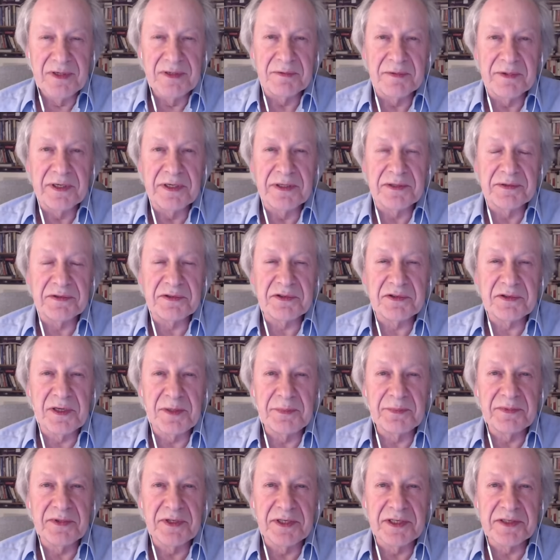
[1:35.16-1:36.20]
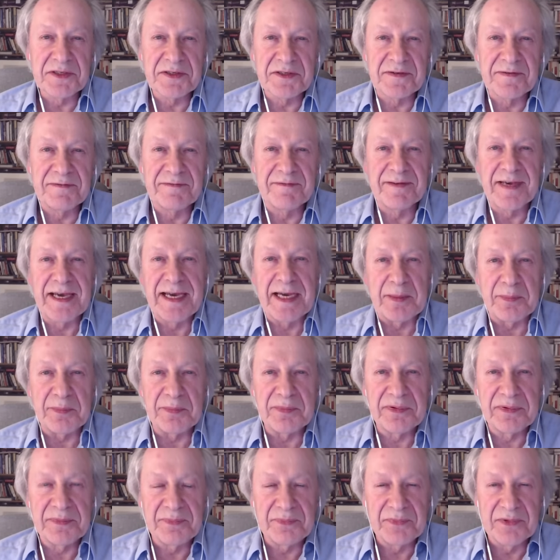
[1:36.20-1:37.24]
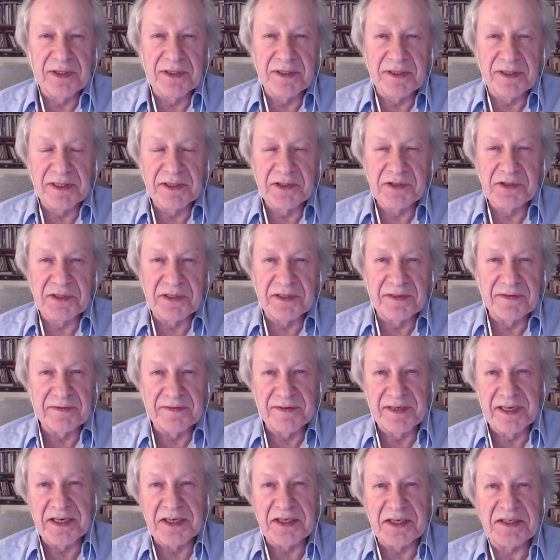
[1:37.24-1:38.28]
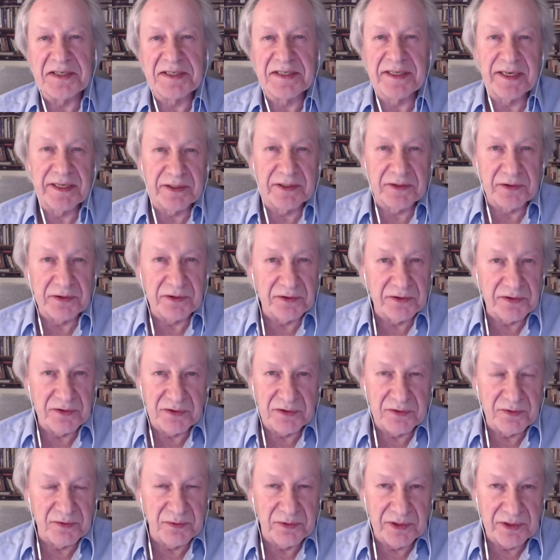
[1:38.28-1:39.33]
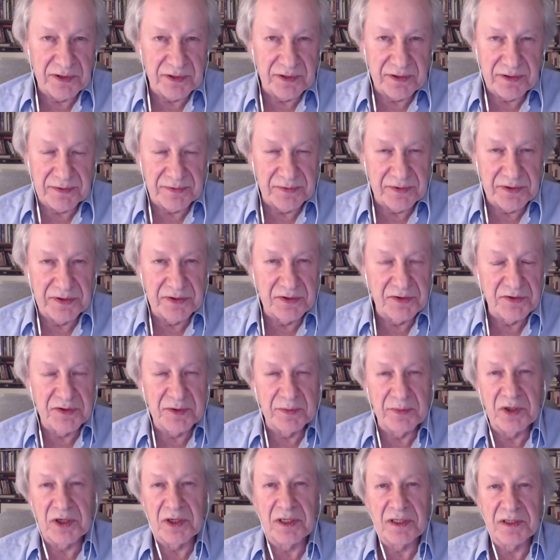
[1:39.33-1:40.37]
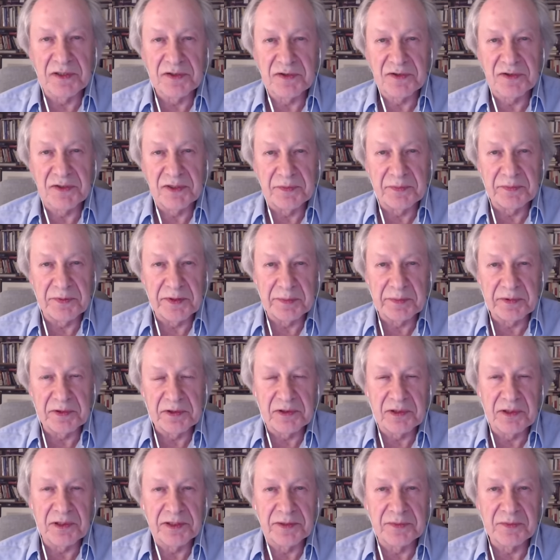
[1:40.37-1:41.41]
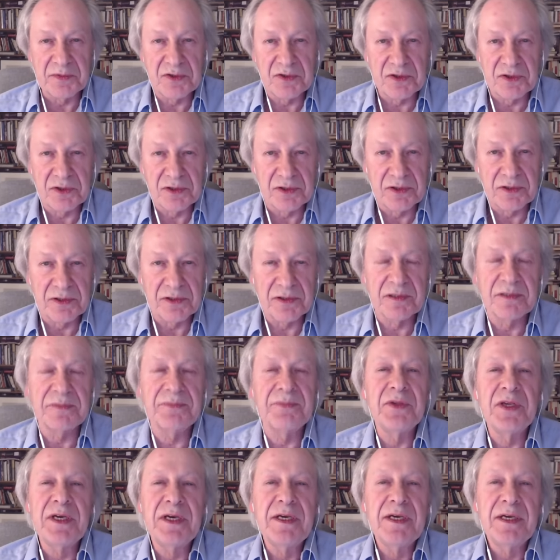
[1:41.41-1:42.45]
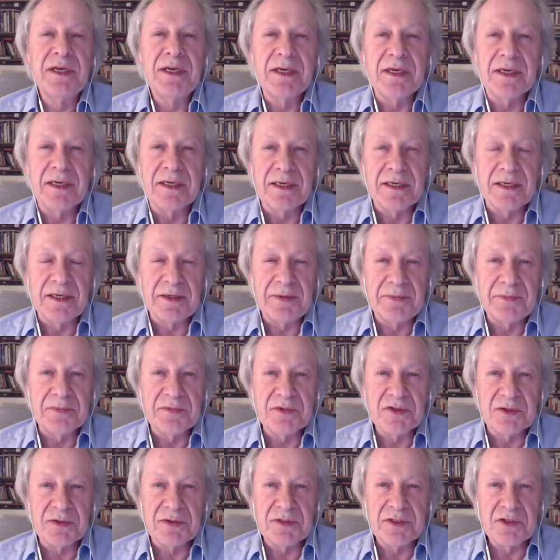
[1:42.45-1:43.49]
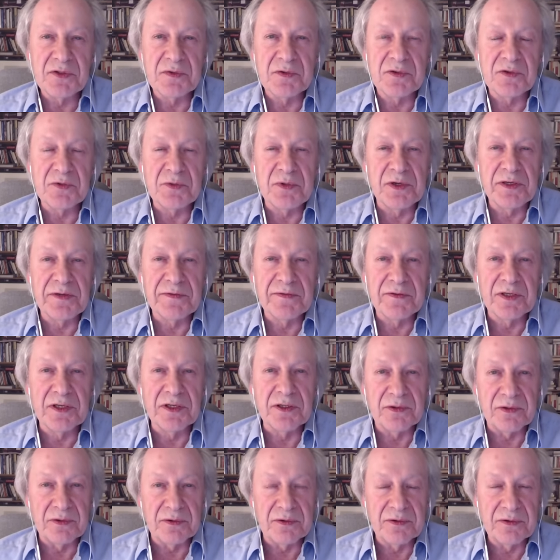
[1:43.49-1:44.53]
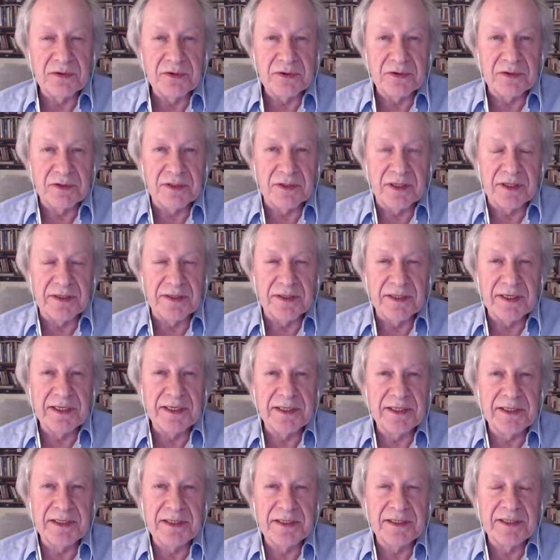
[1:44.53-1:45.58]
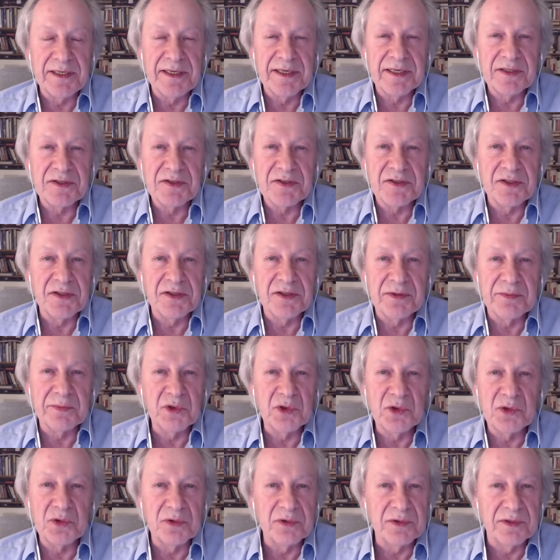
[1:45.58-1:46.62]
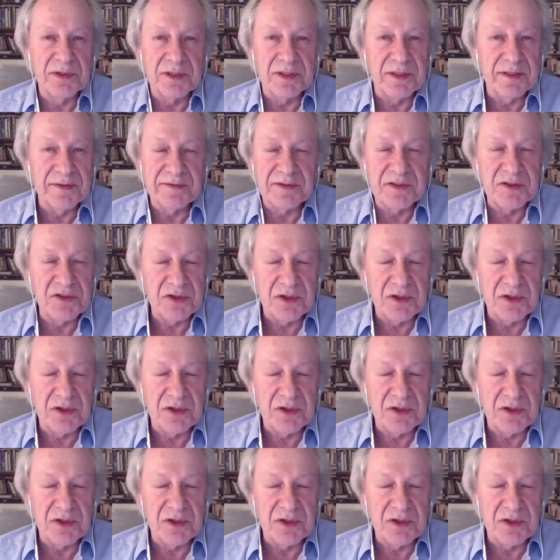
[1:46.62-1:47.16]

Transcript: Well, Trump likes to vamp. He likes to invent tales where he's the boss and people call him sir. So this was one of those. And then he gets in the mood of his